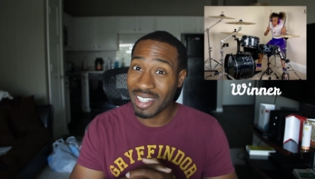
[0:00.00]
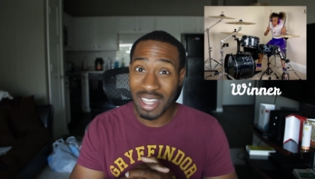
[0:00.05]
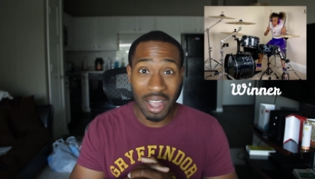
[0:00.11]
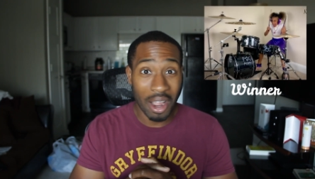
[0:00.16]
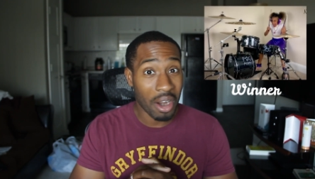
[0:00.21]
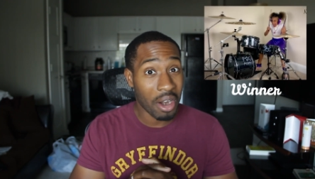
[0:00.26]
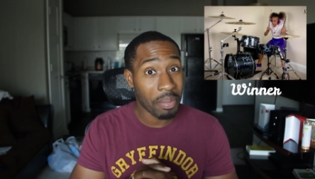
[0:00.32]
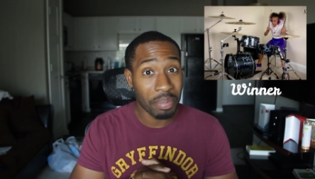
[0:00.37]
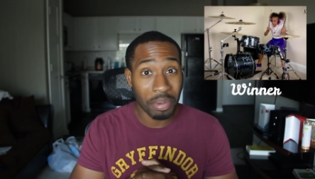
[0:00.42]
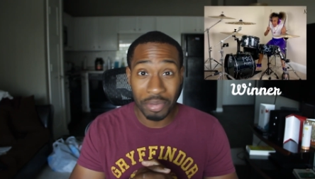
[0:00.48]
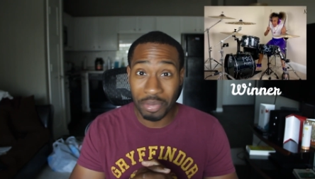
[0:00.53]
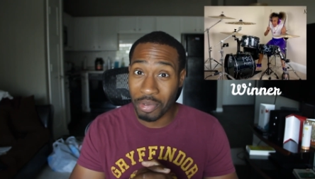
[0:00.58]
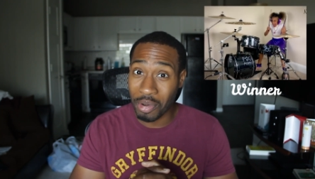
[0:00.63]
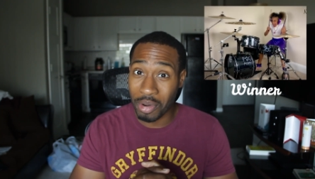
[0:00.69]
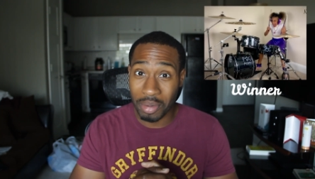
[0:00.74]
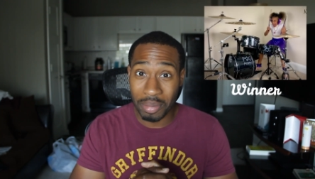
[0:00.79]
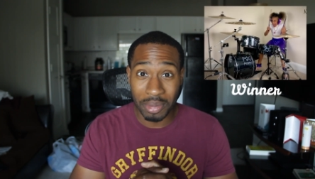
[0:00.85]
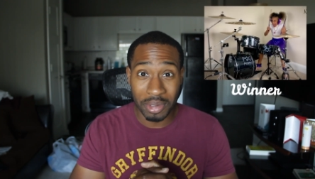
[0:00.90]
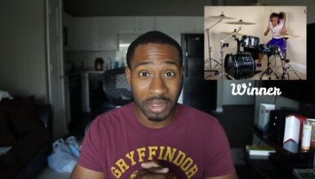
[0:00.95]
Her
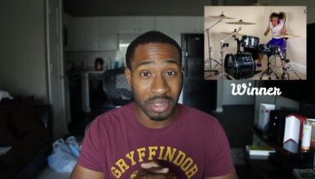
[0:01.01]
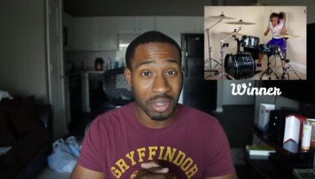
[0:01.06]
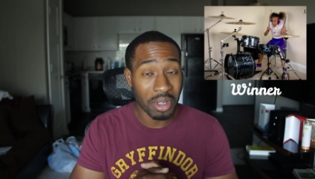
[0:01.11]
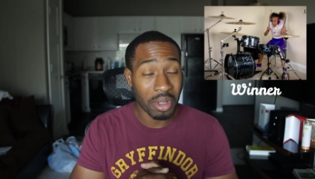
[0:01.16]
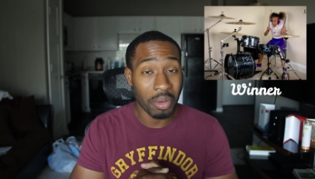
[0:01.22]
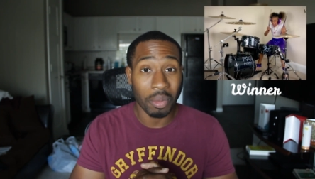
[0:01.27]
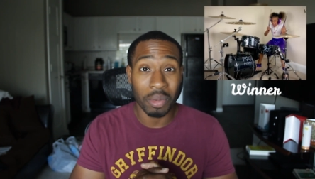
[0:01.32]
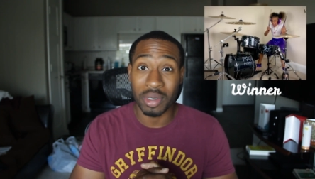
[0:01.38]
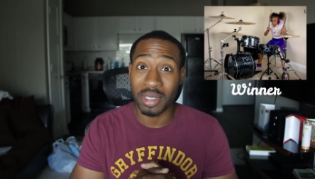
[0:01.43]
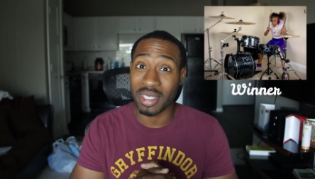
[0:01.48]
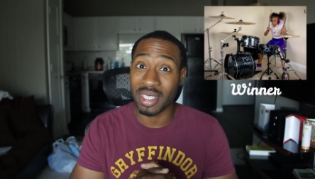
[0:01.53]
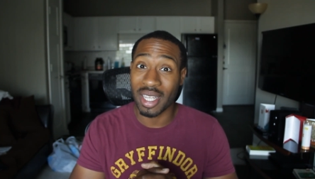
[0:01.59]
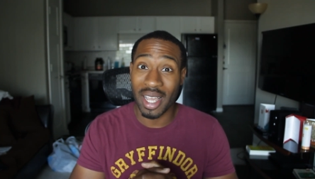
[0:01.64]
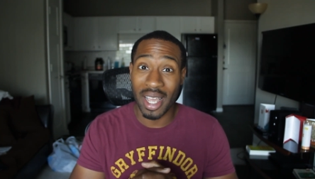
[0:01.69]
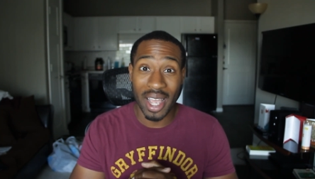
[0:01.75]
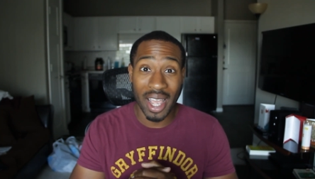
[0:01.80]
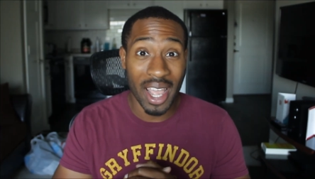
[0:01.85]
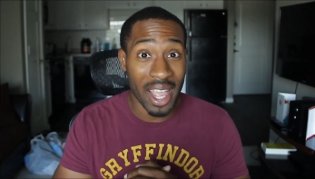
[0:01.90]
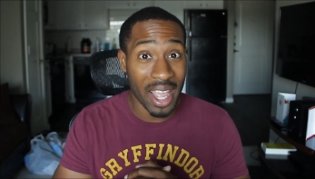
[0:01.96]
performance was
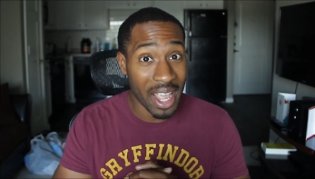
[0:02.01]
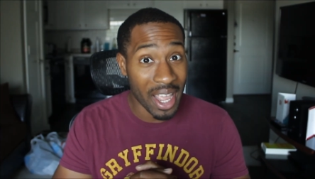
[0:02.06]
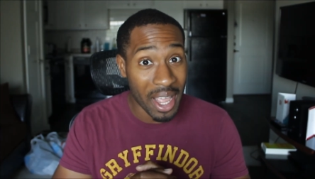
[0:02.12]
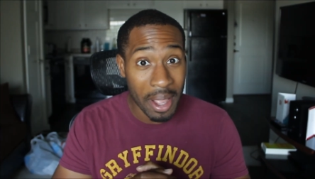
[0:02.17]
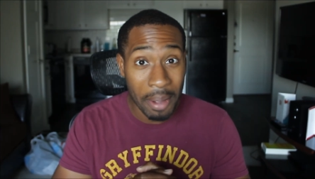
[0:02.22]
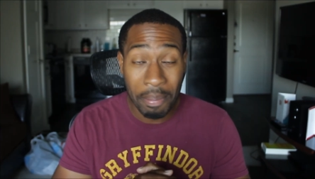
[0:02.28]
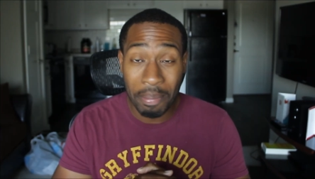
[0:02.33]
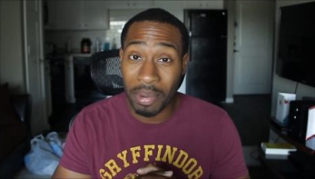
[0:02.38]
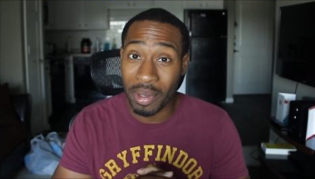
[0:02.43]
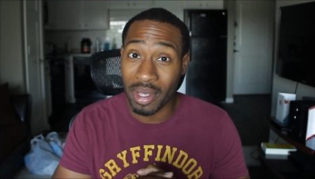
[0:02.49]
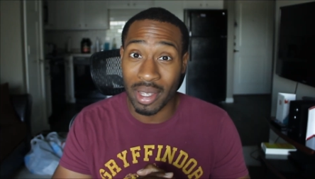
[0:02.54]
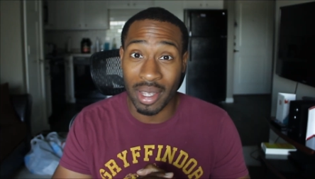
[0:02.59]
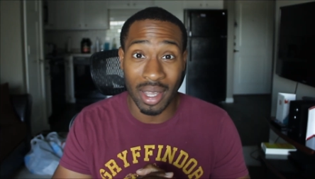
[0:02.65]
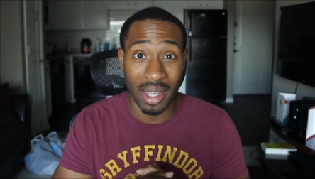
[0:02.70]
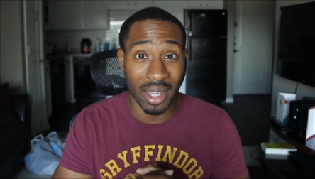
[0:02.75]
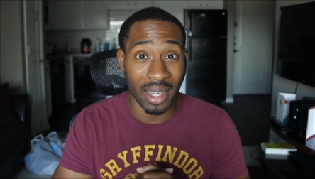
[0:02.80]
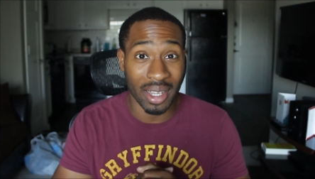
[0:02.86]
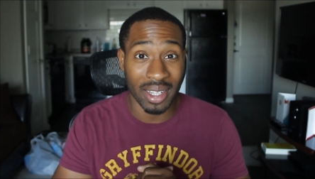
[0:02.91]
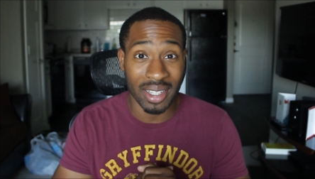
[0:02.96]
epic,
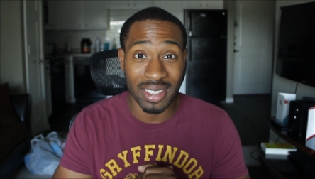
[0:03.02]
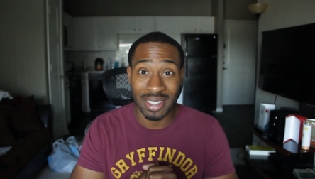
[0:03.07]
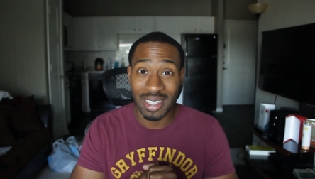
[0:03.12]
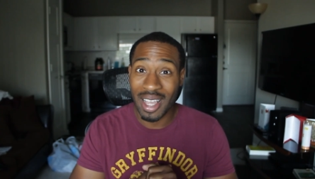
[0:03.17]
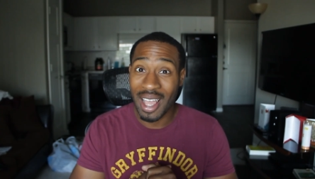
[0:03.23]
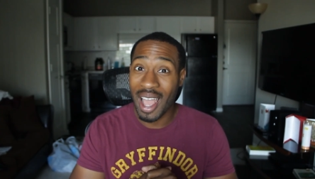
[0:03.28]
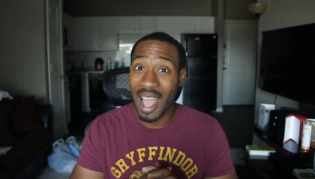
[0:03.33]
guys.